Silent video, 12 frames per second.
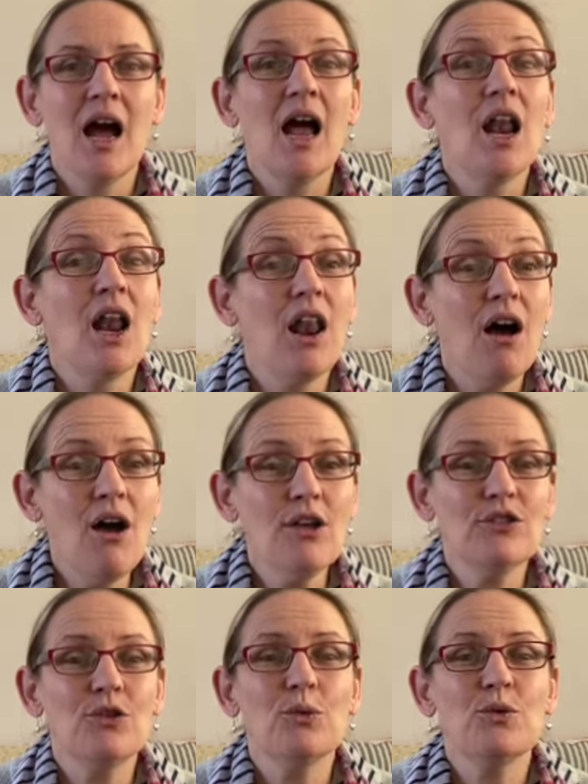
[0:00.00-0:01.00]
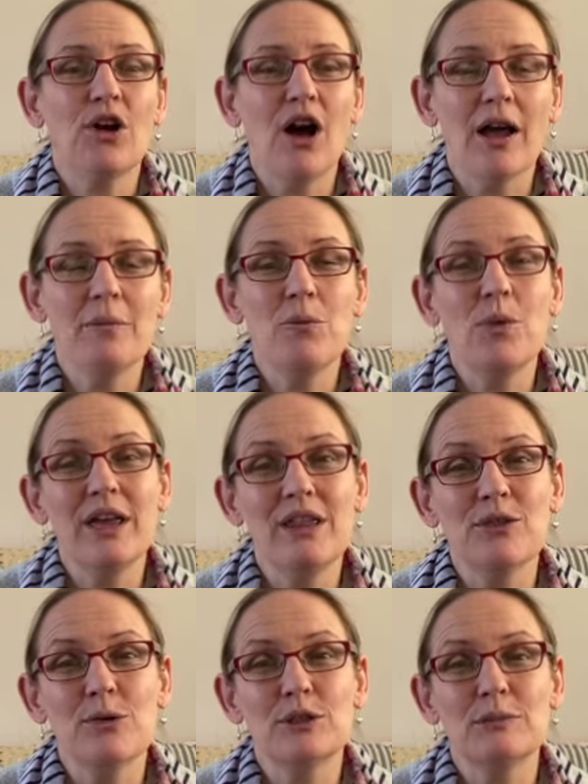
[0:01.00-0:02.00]
Last time we
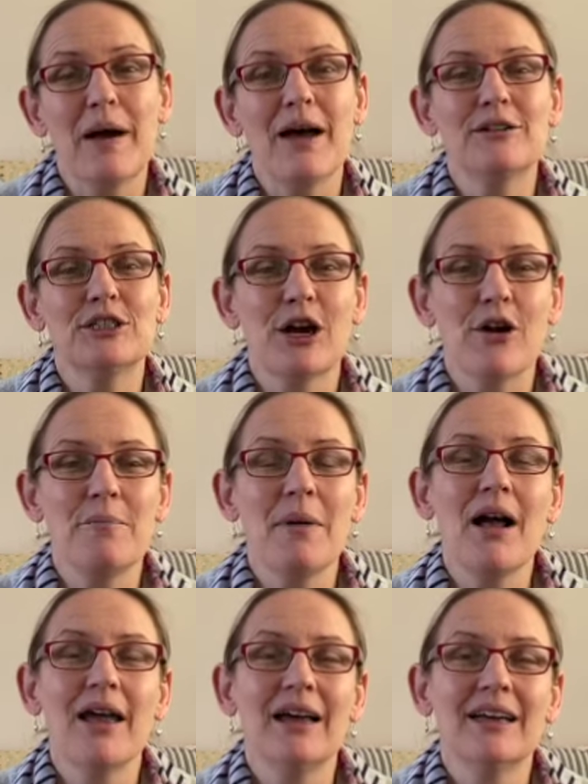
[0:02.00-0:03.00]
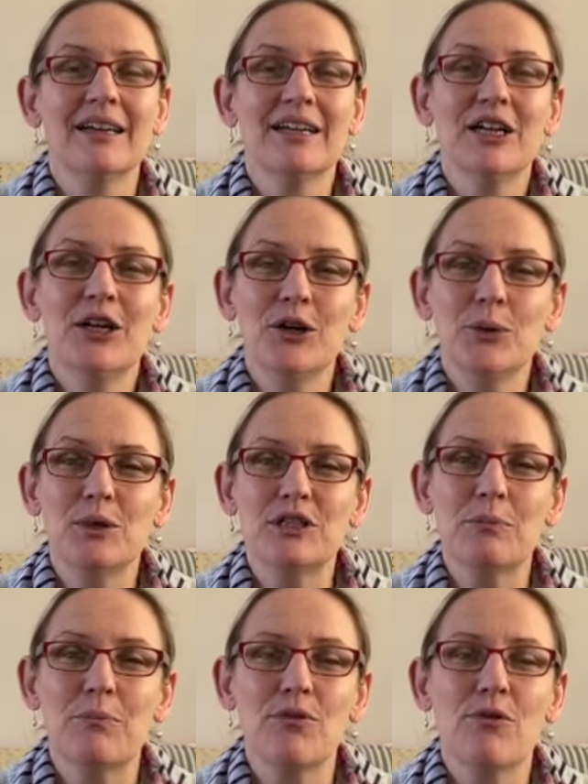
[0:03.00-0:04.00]
thought about Jeremiah, who was
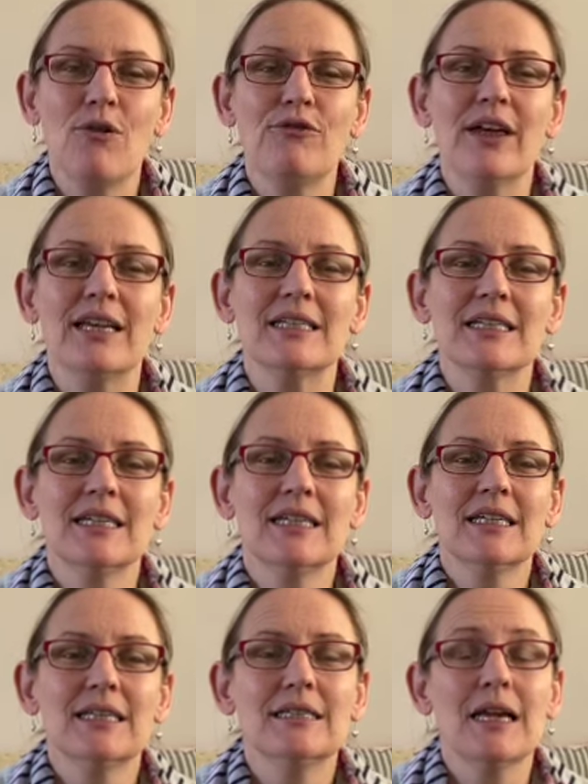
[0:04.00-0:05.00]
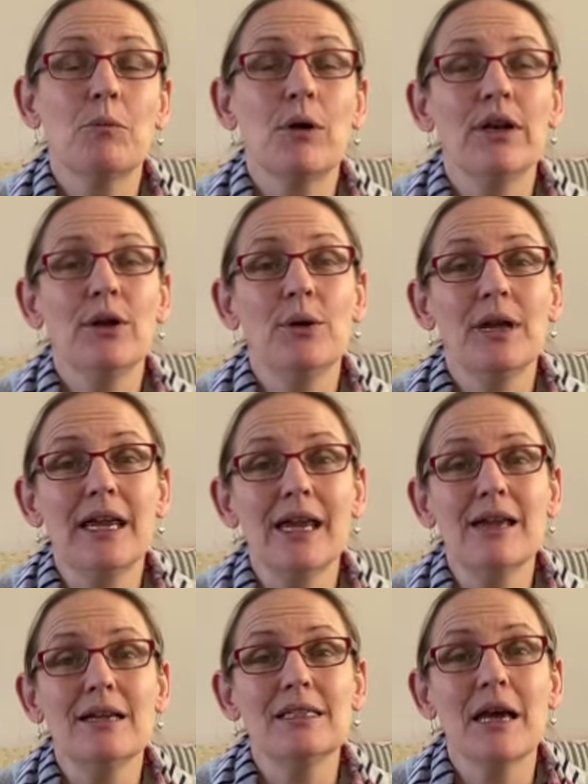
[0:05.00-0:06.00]
a prophet, someone who
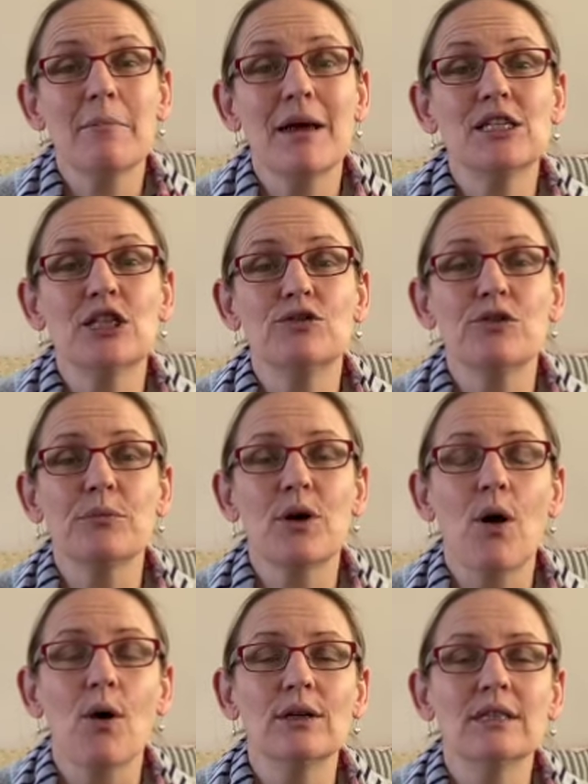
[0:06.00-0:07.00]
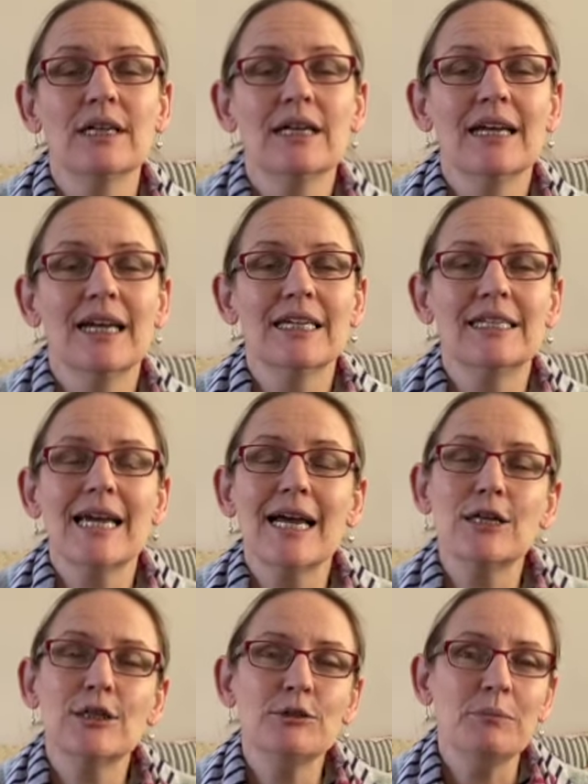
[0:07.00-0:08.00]
hears a message from God and
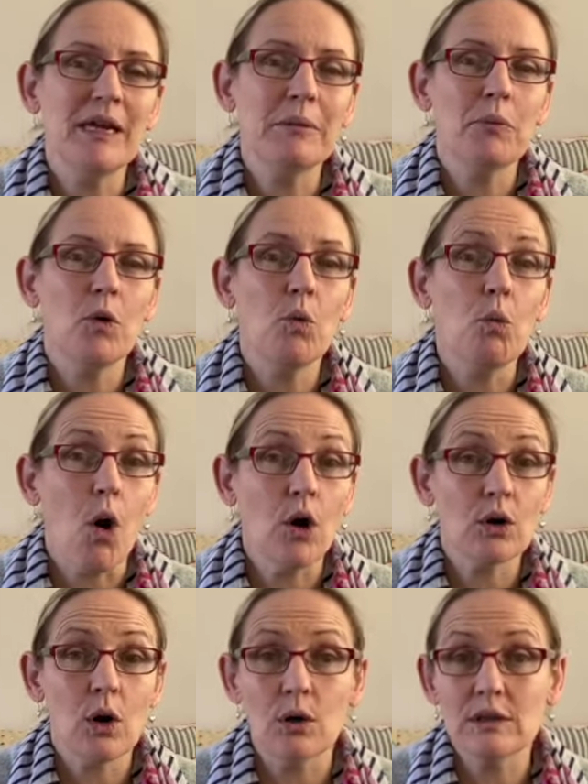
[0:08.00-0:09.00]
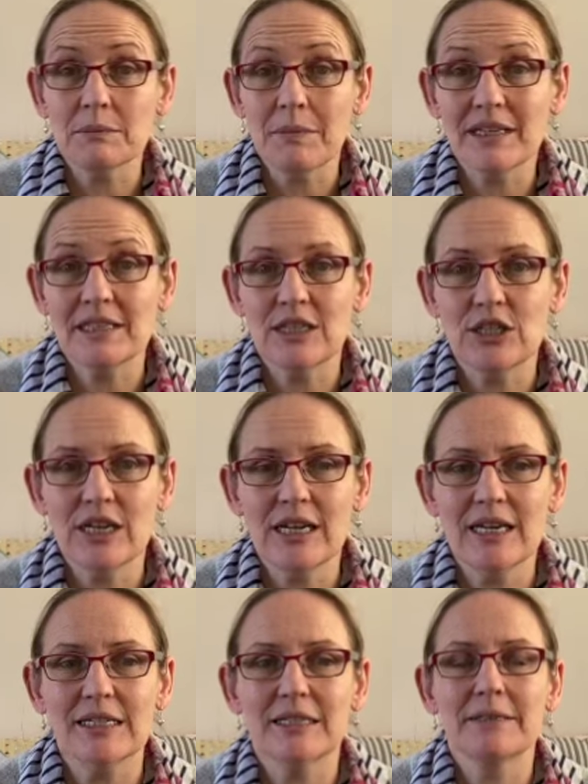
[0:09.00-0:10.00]
tells people what God's message
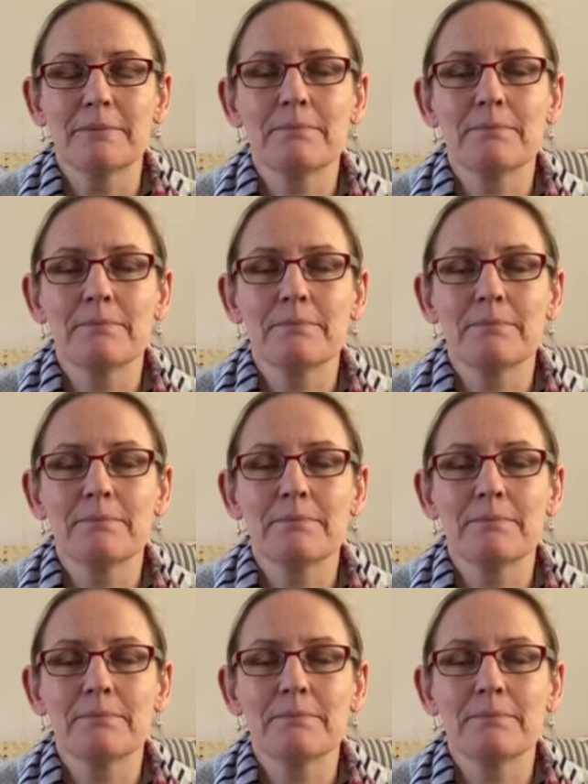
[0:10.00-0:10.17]
is.